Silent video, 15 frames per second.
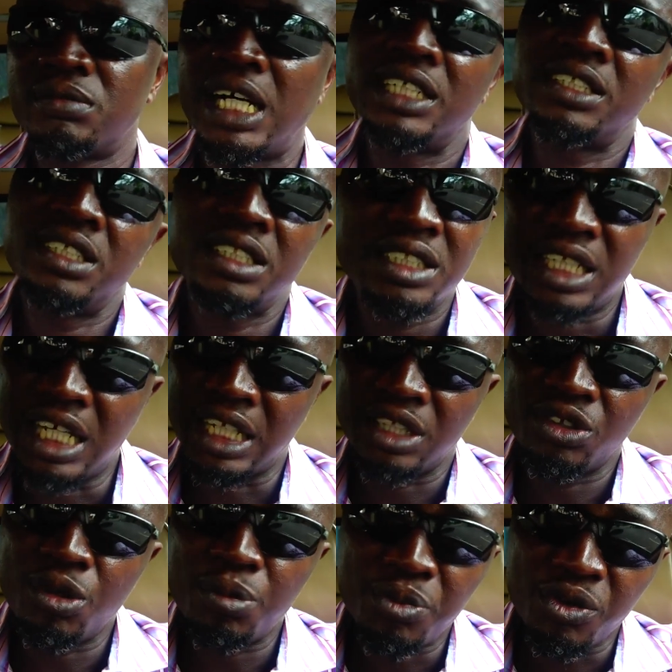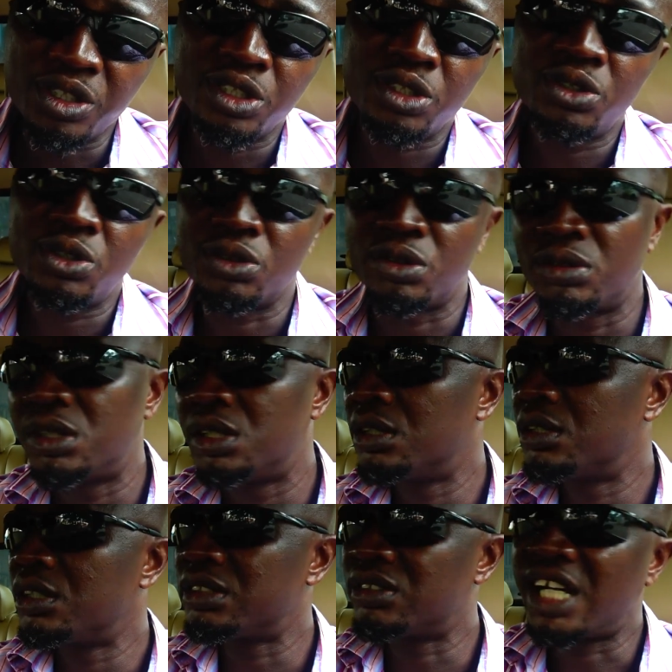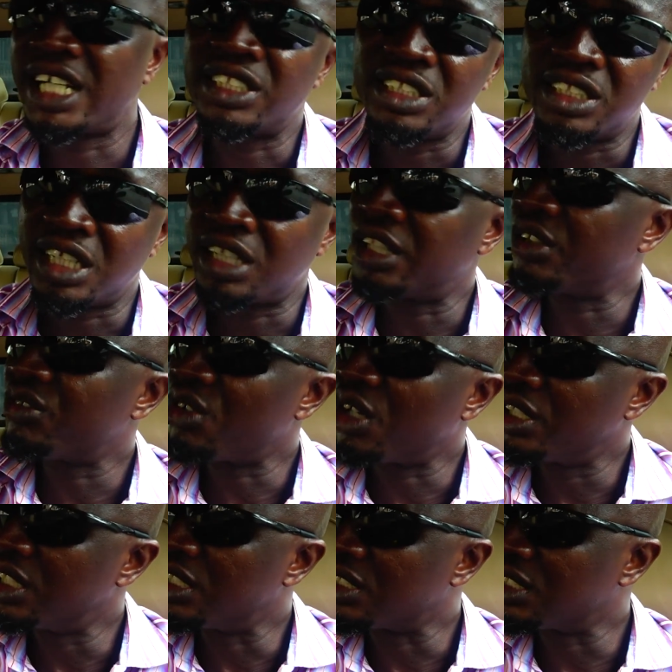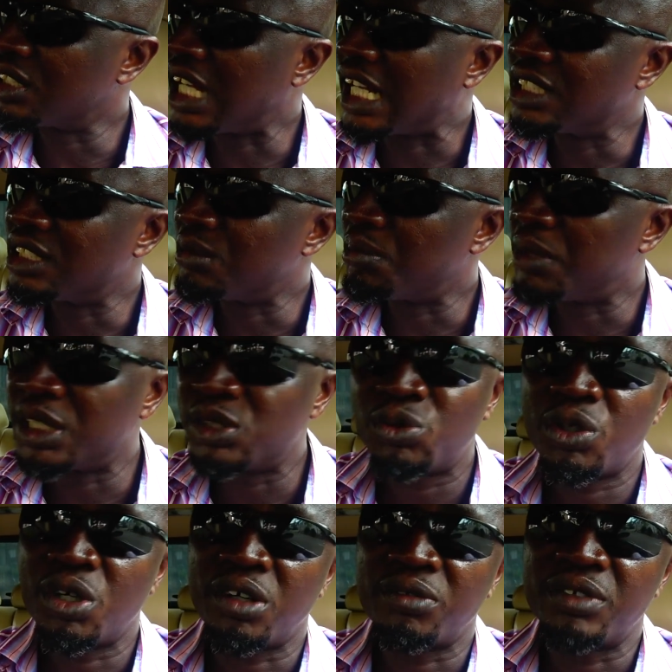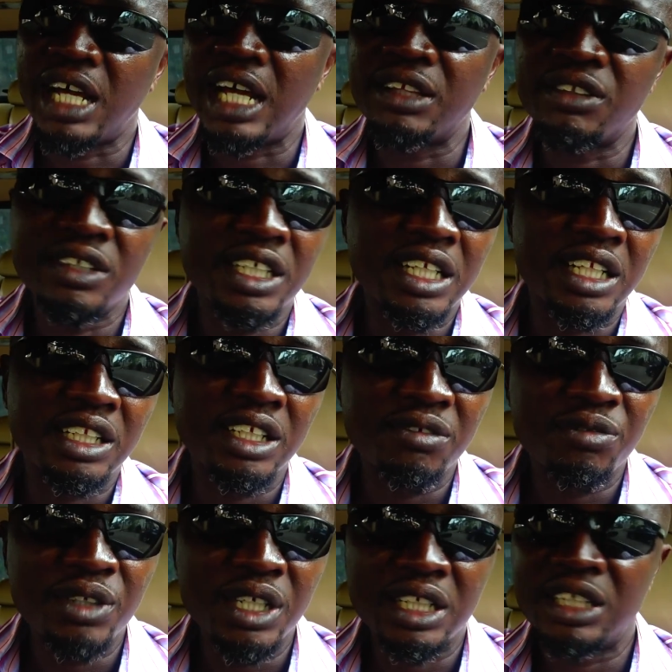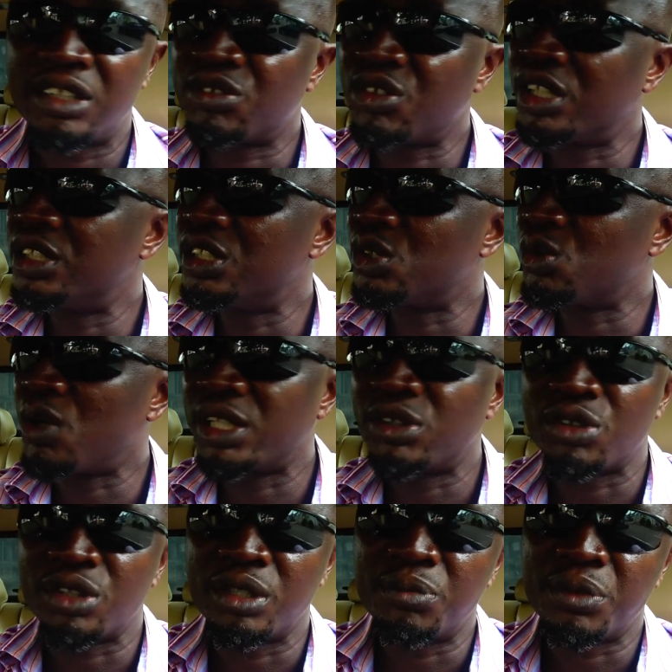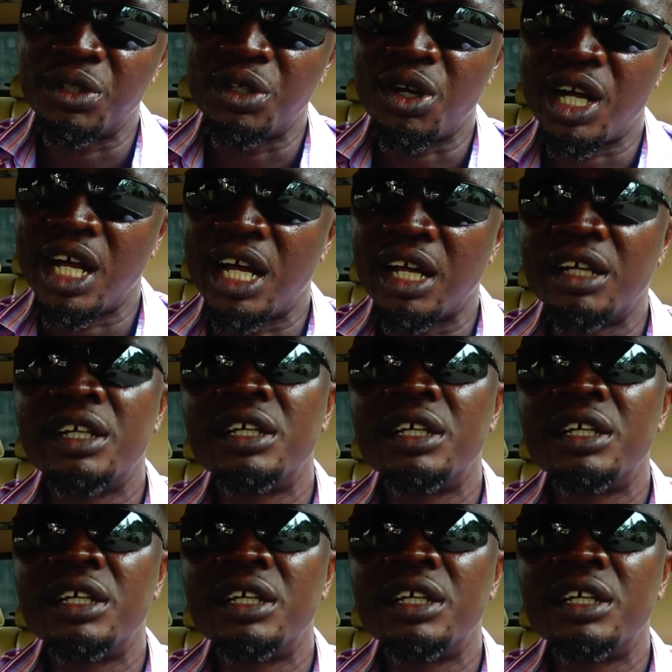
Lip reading: And since then, no issue. So as it's electronics, that's the best way of handling every electronics you want to keep in your car.